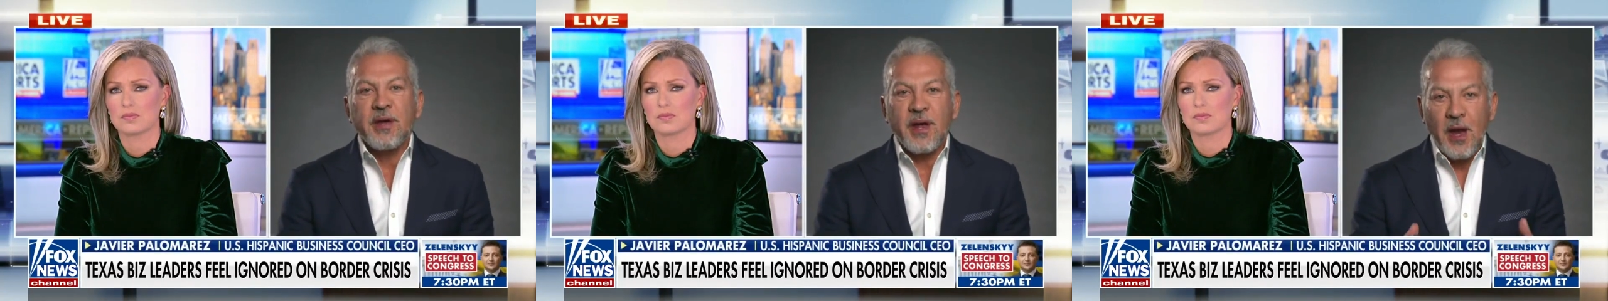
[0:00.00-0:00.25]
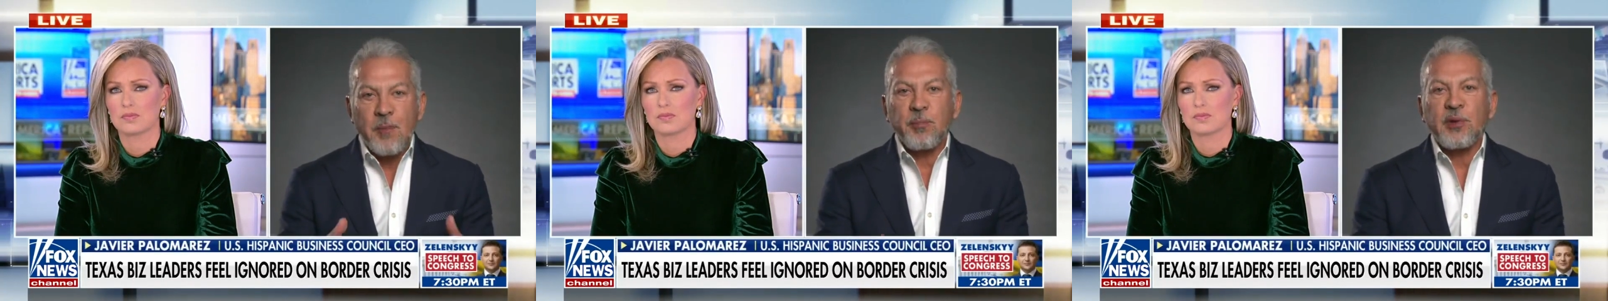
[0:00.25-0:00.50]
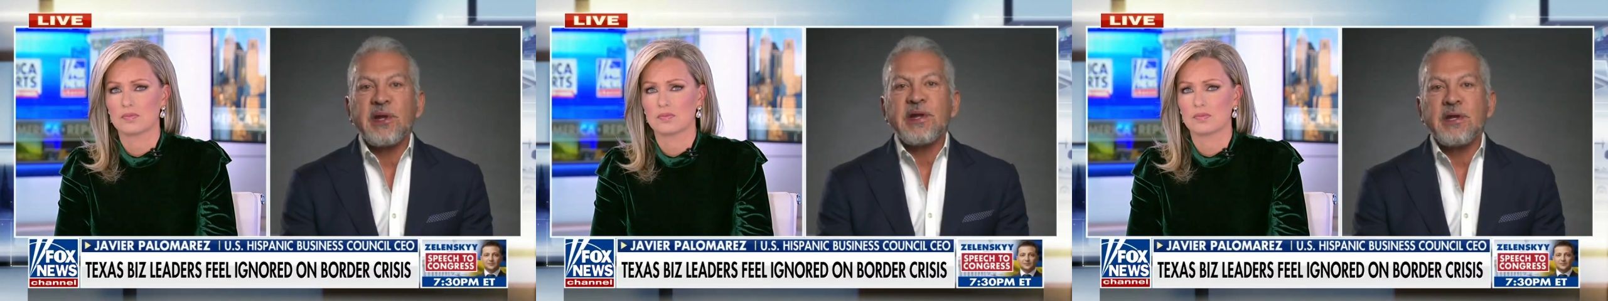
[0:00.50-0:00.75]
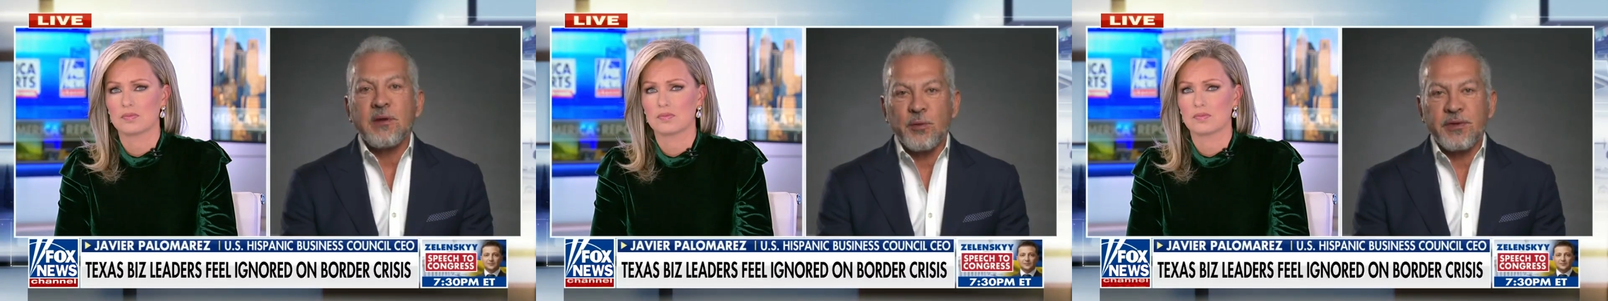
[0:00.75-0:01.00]
Speaker 1: and I'm
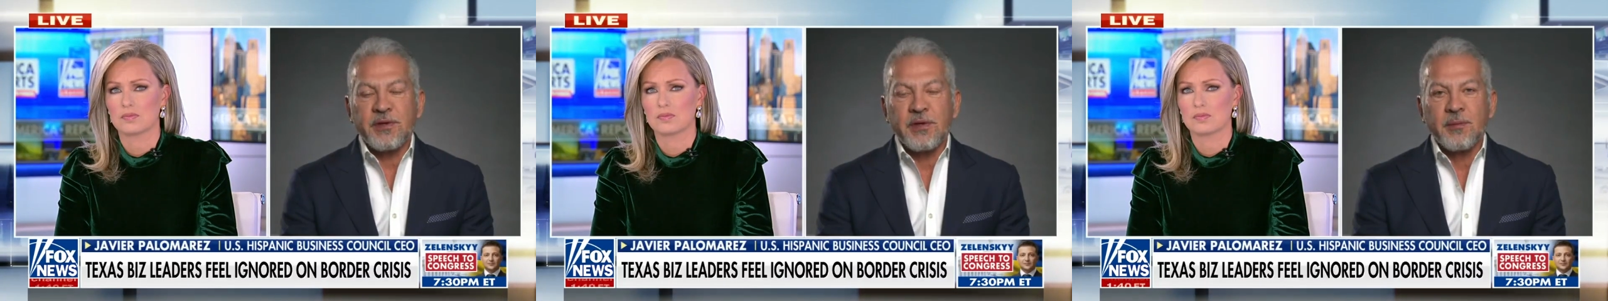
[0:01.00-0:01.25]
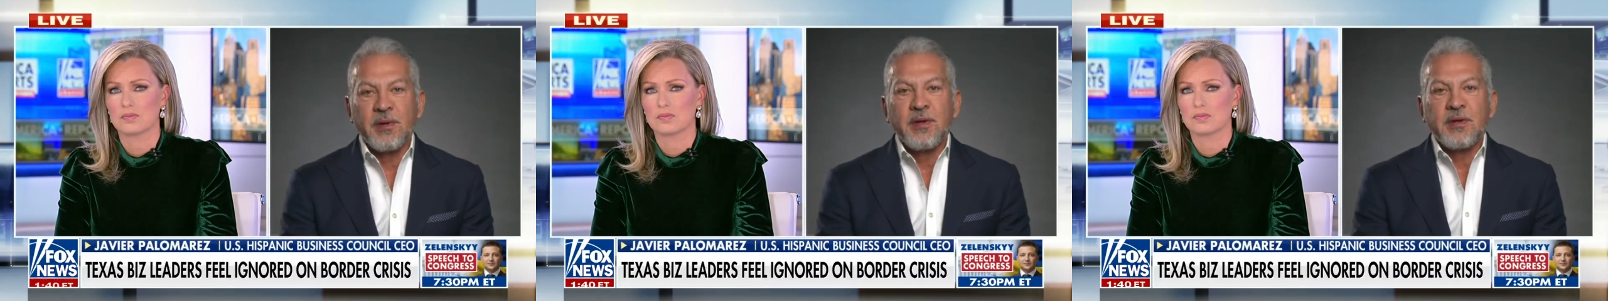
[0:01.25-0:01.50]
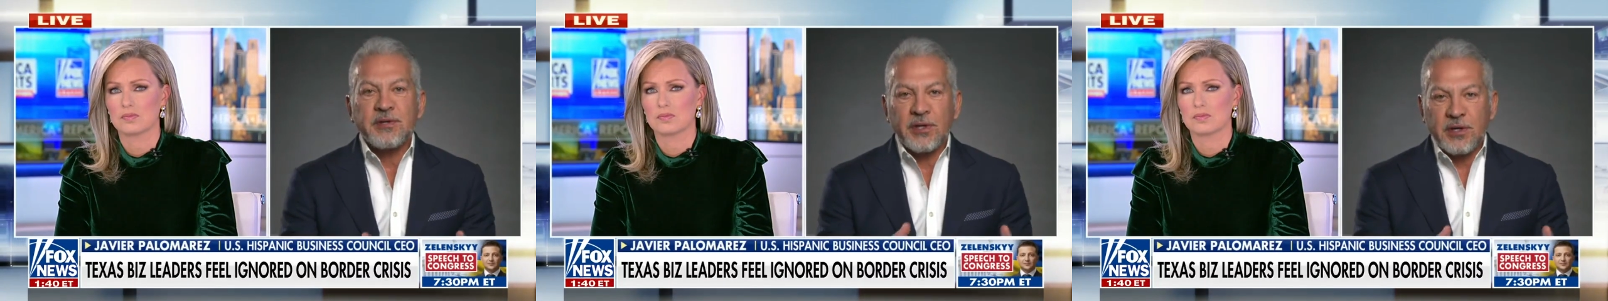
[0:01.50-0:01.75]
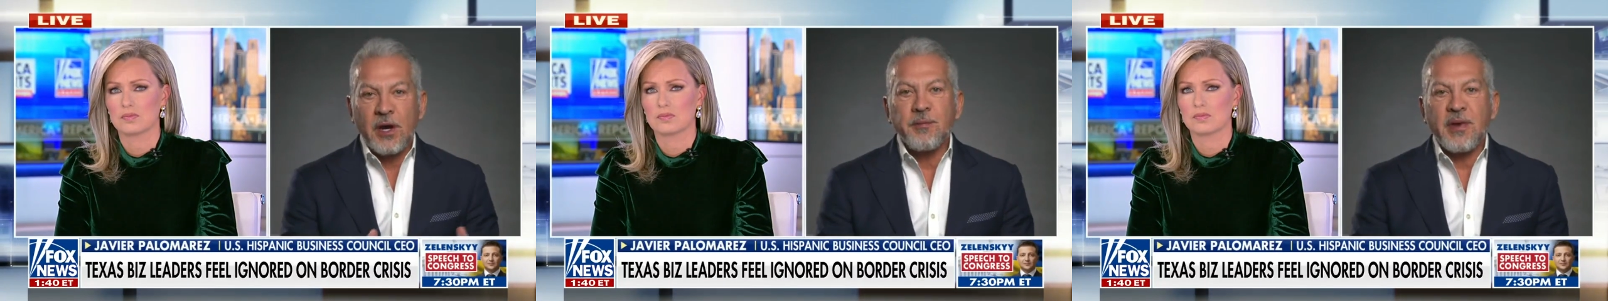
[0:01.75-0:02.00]
pleading with him to
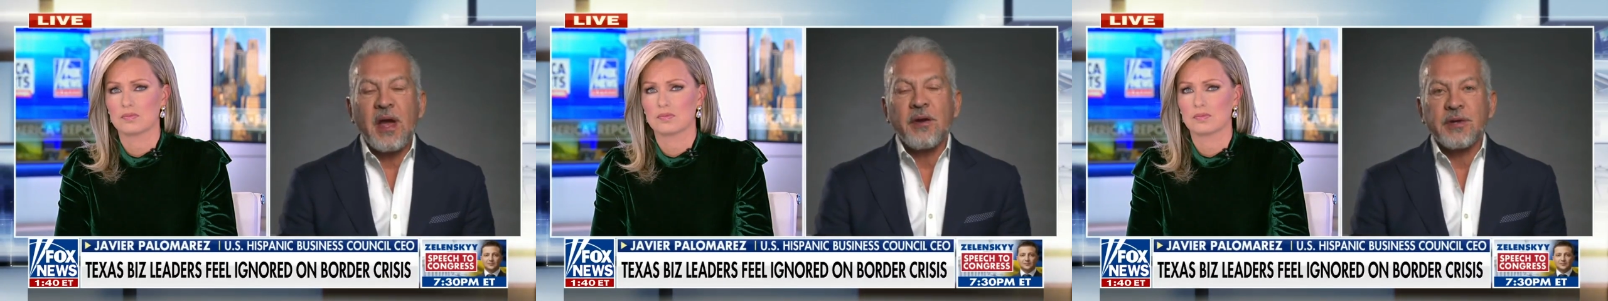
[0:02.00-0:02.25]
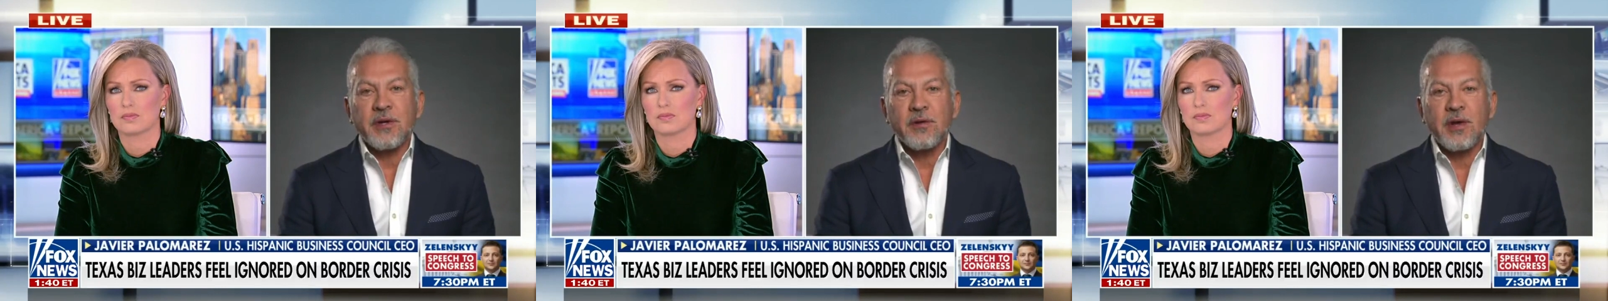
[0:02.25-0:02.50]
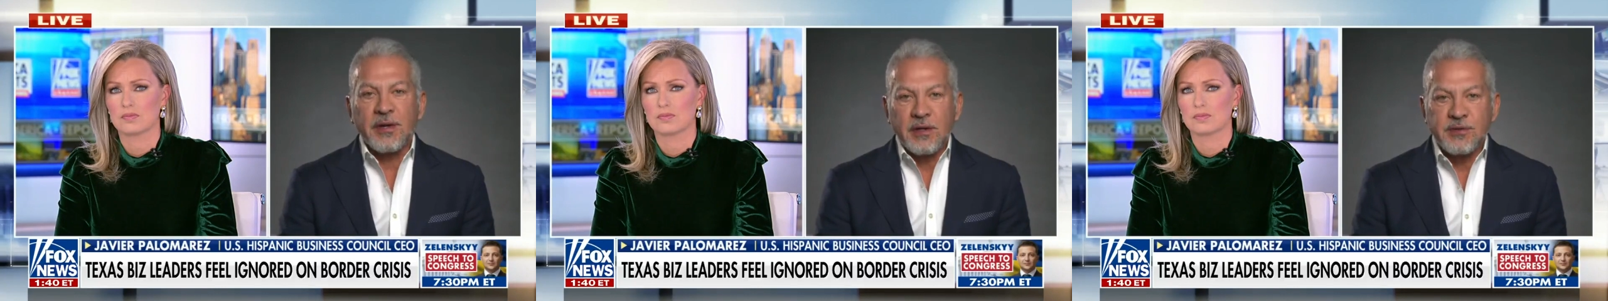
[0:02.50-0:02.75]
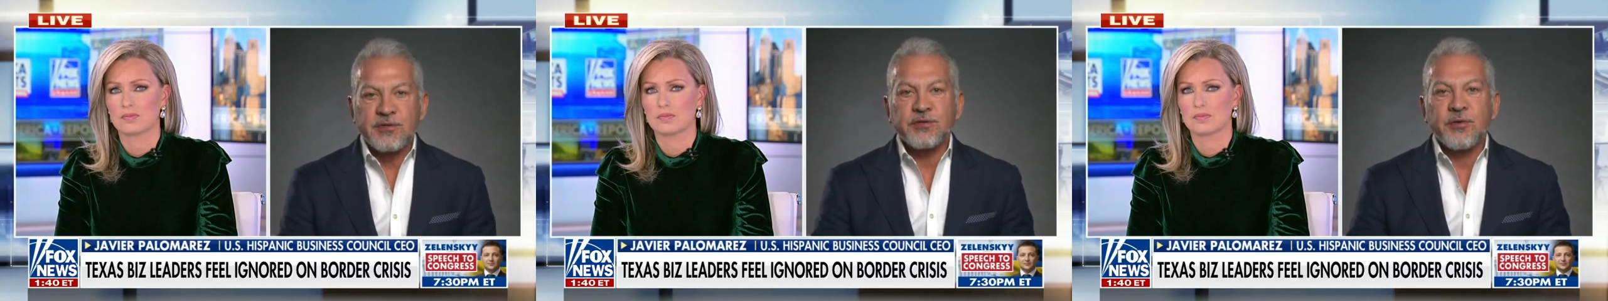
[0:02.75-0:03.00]
come down here and
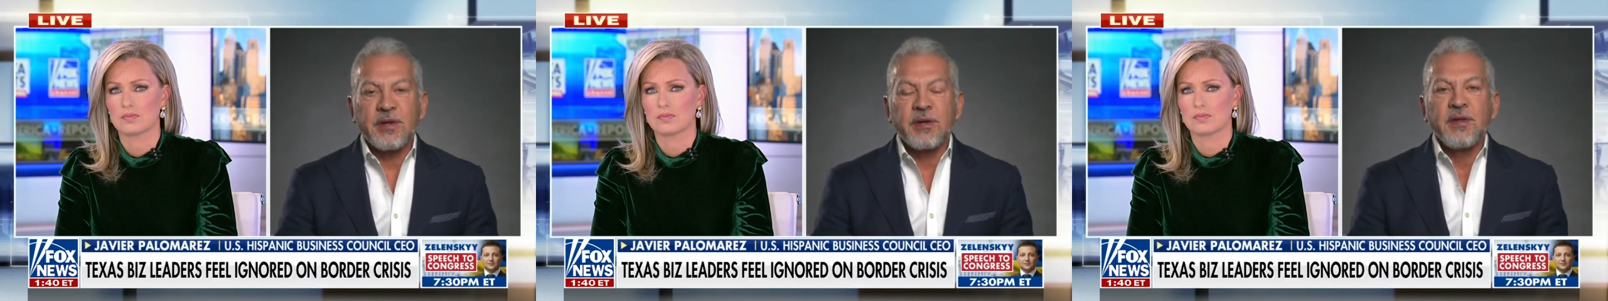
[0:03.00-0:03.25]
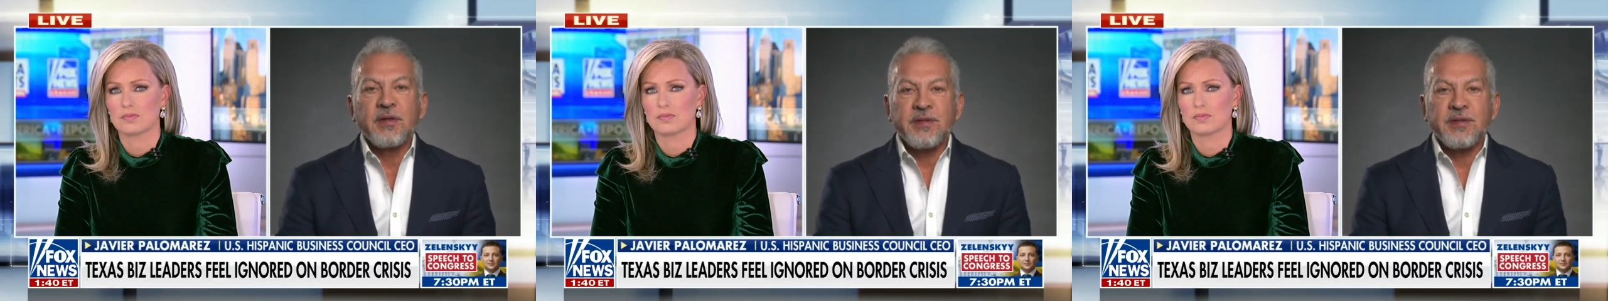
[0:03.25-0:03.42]
illustrate